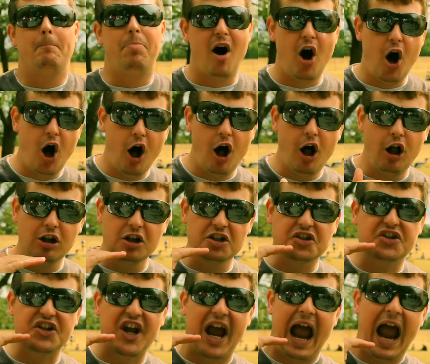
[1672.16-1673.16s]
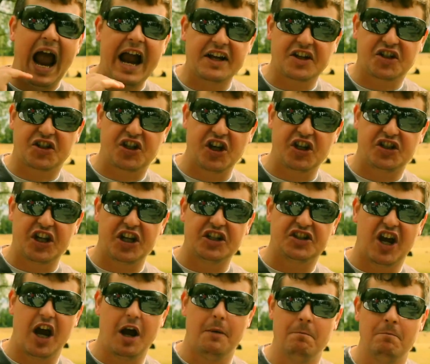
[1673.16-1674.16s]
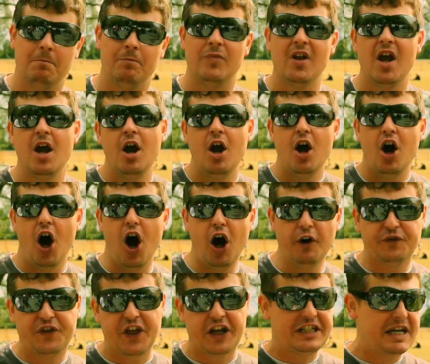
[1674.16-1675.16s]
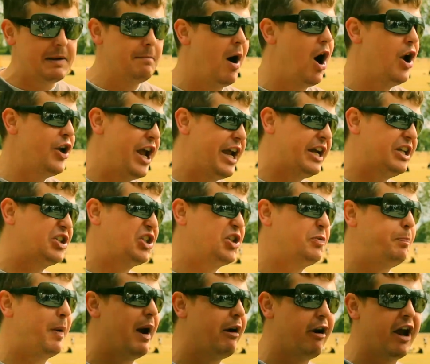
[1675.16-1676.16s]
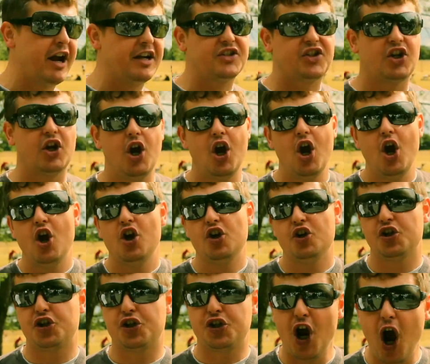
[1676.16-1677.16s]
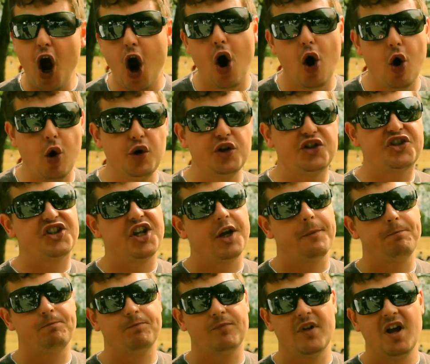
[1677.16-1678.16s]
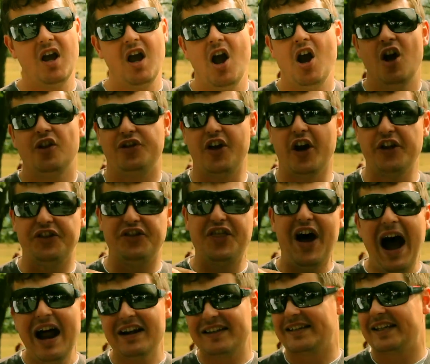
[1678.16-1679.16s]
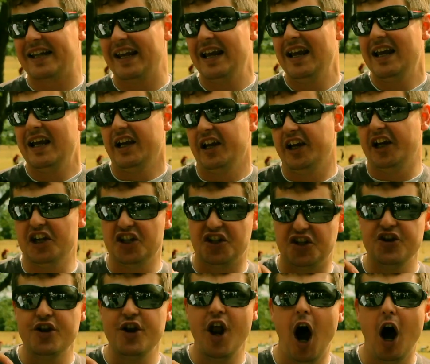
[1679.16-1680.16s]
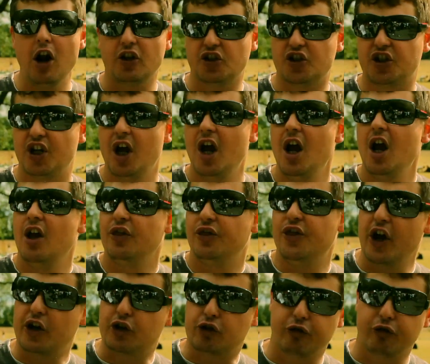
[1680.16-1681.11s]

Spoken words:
Paul's exorcism of the demonic spirit shows that that is not the